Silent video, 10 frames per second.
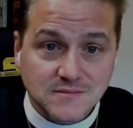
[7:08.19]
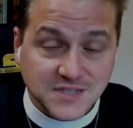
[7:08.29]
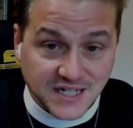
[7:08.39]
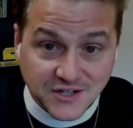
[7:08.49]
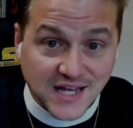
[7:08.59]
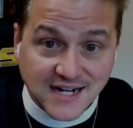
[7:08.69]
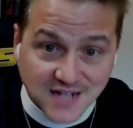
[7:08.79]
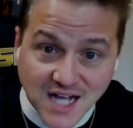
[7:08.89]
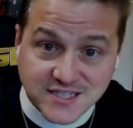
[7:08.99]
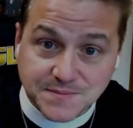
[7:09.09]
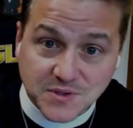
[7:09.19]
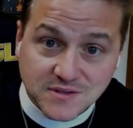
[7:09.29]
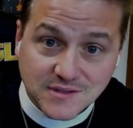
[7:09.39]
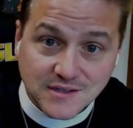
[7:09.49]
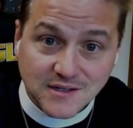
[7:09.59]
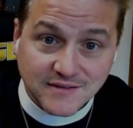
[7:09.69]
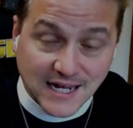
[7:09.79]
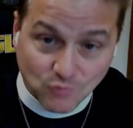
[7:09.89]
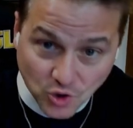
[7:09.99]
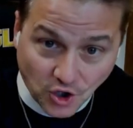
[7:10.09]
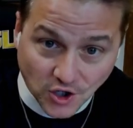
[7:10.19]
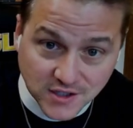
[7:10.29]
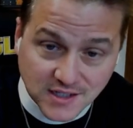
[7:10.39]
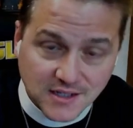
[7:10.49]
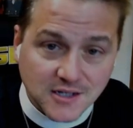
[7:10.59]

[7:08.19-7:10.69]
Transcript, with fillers: to hear that gospel, that word,